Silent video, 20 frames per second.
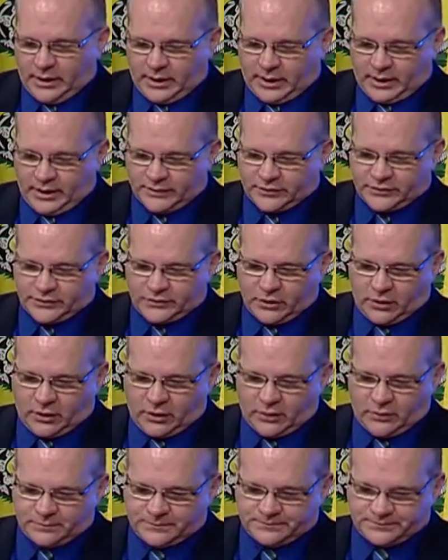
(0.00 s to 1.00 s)
And
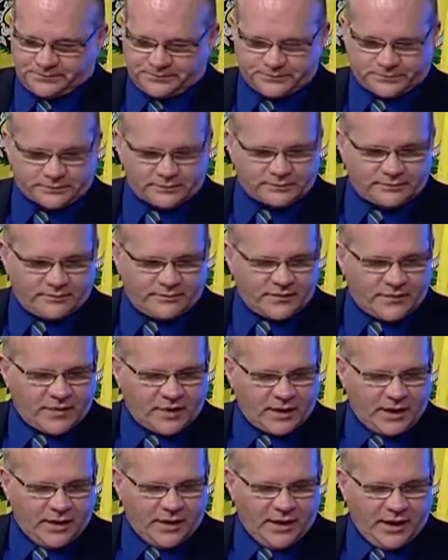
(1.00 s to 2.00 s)
so,
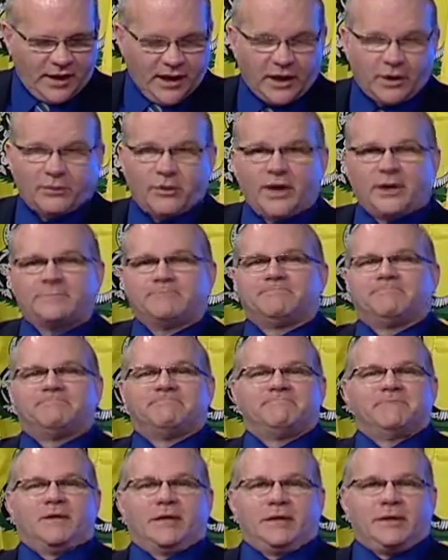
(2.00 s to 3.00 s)
anyway,
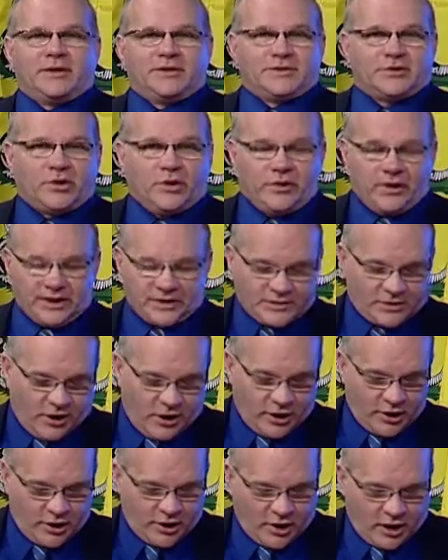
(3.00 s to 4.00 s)
so they
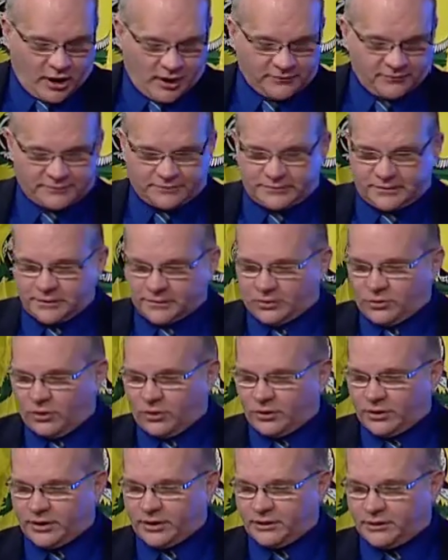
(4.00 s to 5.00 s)
started off the
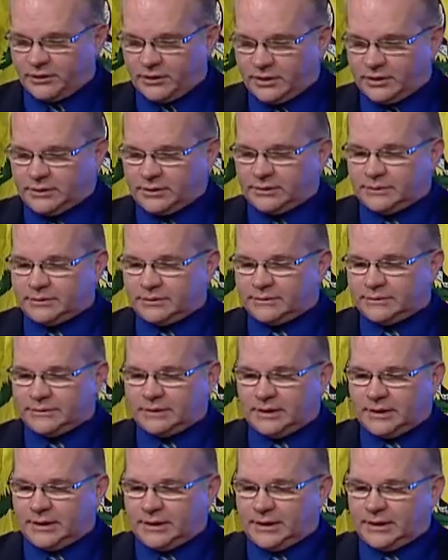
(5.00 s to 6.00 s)
court hearing
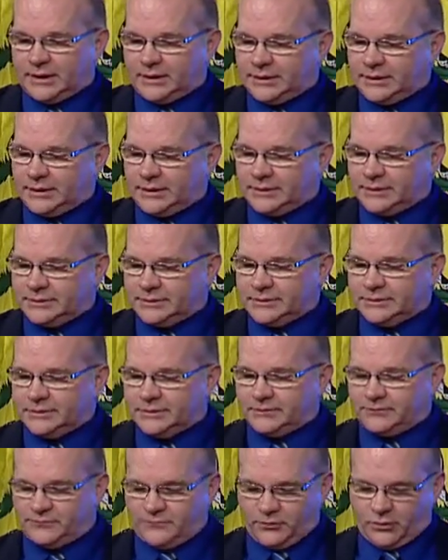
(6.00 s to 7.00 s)

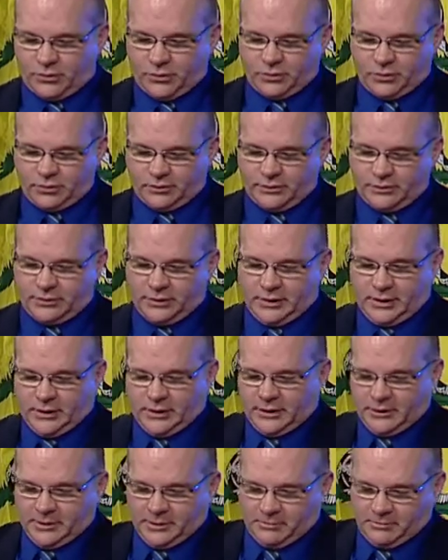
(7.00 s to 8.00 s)
for
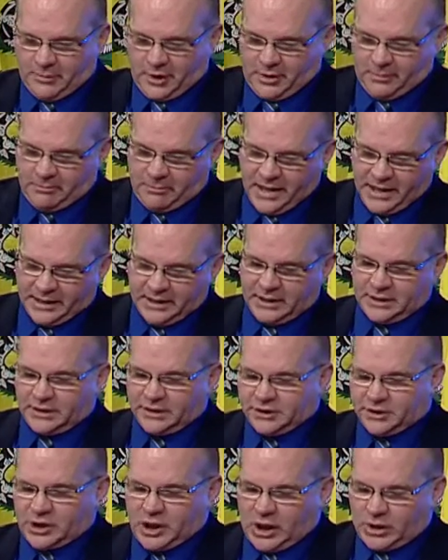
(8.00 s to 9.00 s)
amending
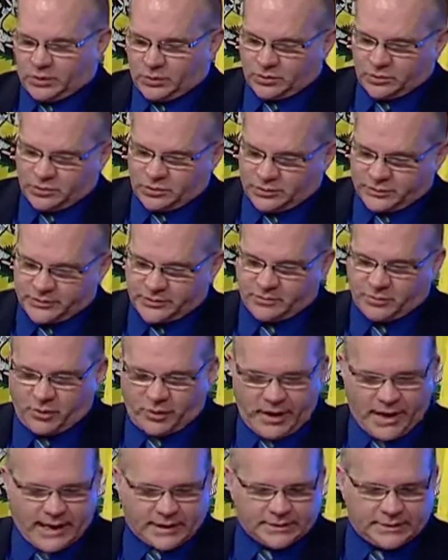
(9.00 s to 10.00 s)
the general rules of
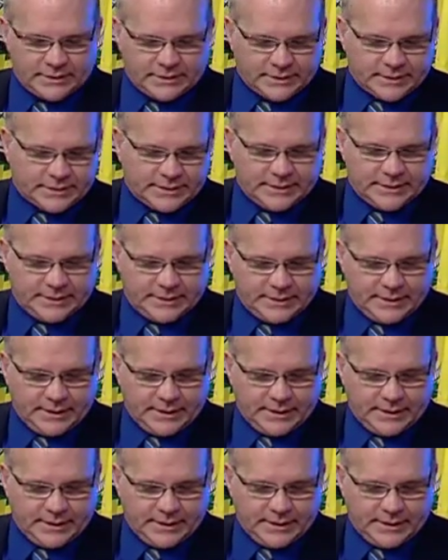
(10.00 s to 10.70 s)
practice